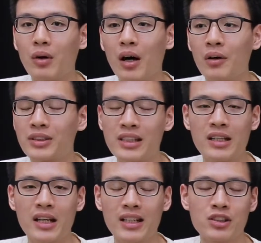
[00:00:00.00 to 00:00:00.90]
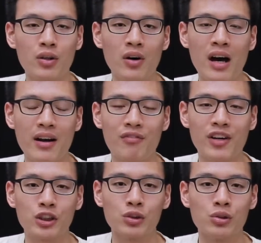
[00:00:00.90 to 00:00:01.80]
I would say that there's no hard and
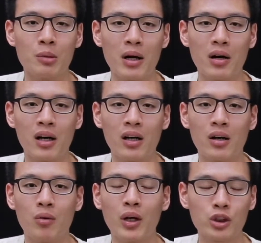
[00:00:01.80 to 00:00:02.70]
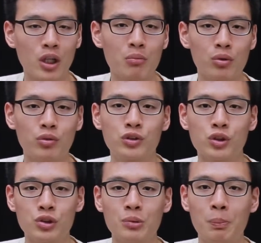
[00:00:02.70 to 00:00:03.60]
fast rule about what drum groove
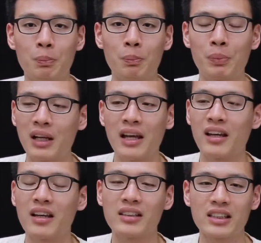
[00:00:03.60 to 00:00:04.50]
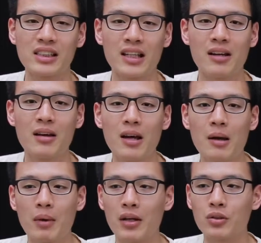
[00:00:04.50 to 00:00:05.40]
should you play and things like that,
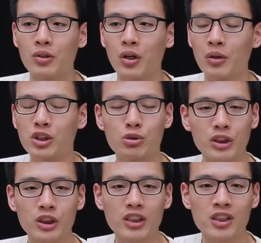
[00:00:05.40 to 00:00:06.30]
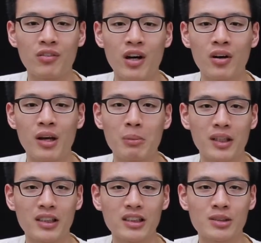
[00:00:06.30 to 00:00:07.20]
but you could always switch things around and
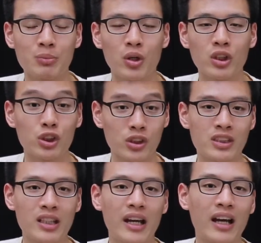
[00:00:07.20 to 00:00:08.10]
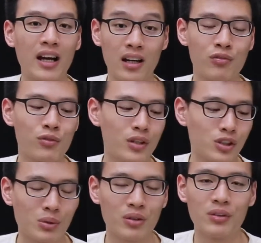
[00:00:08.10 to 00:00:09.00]
make things more interesting and colorful
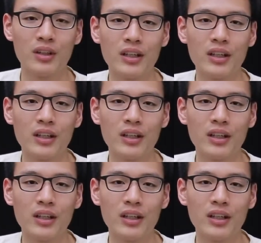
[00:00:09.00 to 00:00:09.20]
as well.